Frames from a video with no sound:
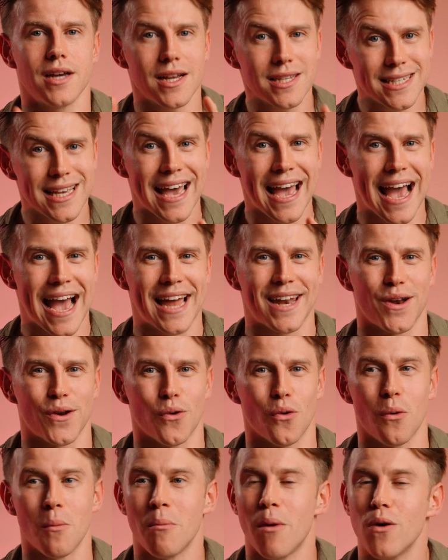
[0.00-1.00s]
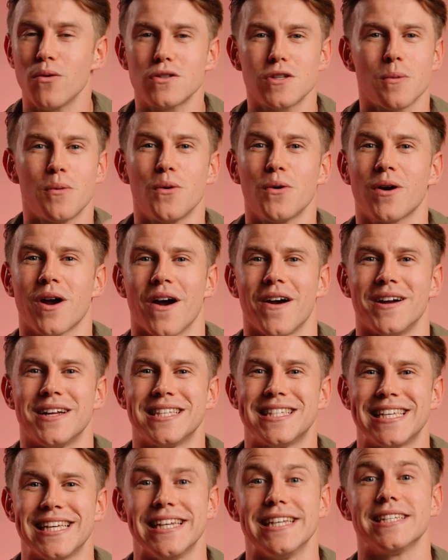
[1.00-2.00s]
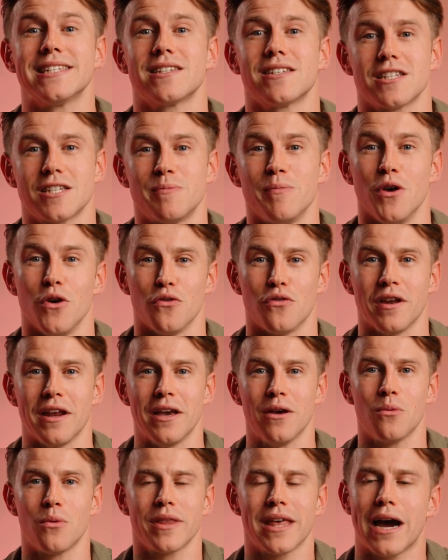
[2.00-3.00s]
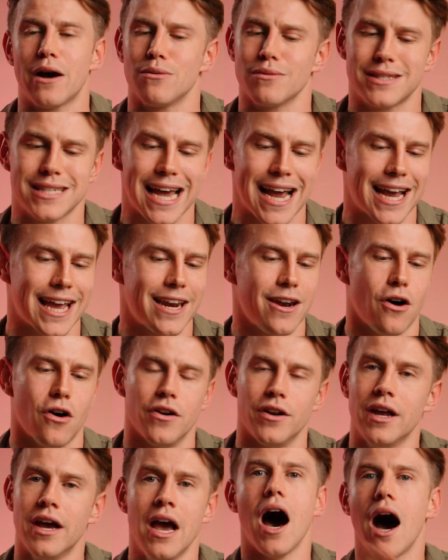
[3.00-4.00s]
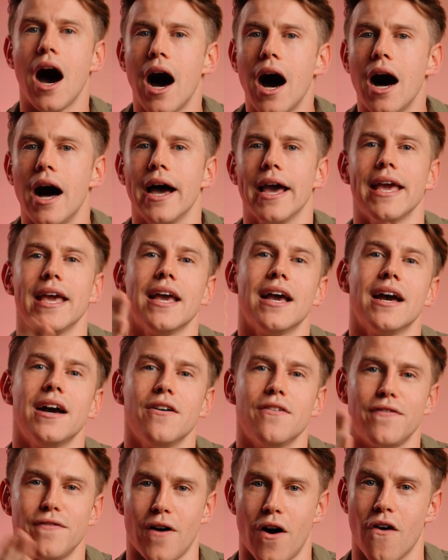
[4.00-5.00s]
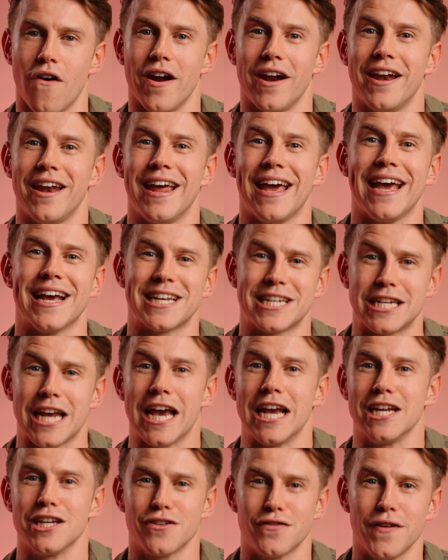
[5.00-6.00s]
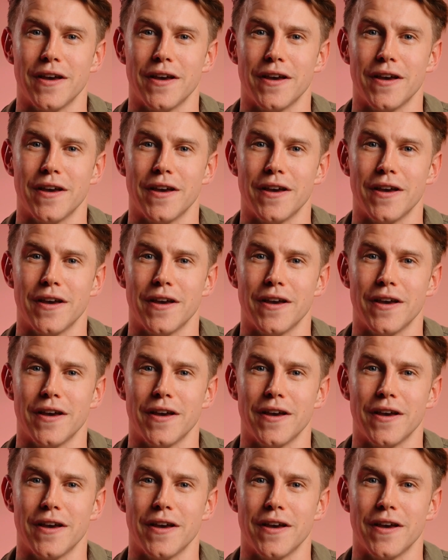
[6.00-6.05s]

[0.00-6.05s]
Does it handle multiple currencies smoothly without tacking on high foreign exchange